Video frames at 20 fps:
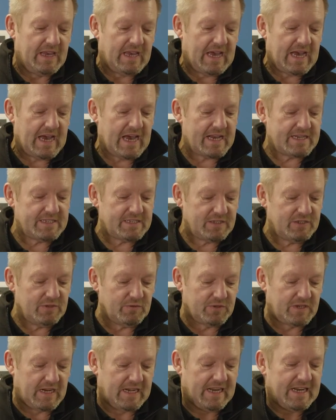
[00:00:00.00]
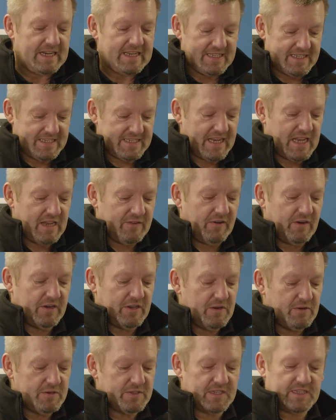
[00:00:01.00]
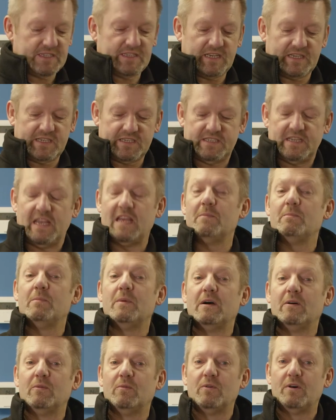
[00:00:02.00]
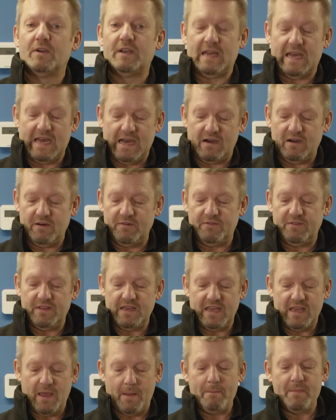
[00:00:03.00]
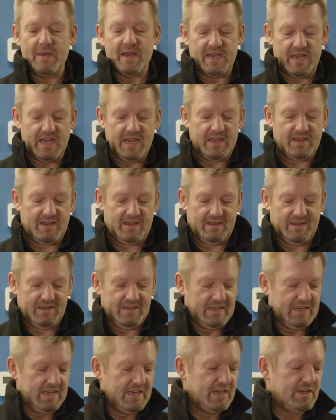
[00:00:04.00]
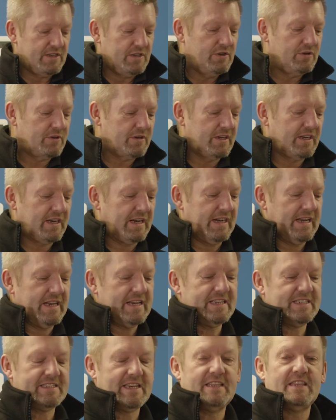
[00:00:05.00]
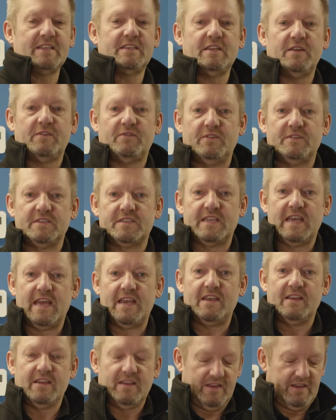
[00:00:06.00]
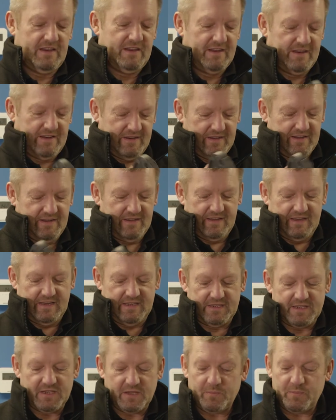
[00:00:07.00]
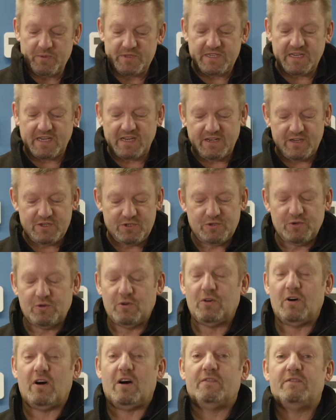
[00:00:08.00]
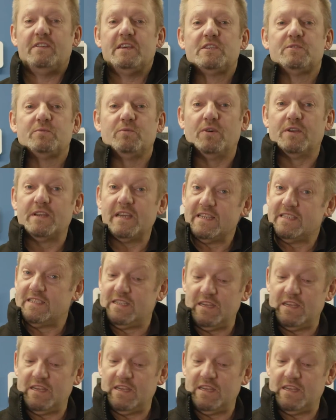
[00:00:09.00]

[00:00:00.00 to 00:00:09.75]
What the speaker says: And you'll clearly see, if I use the 16mm one out of the Mini, you can clearly see the difference then, that the particular jaw of this one is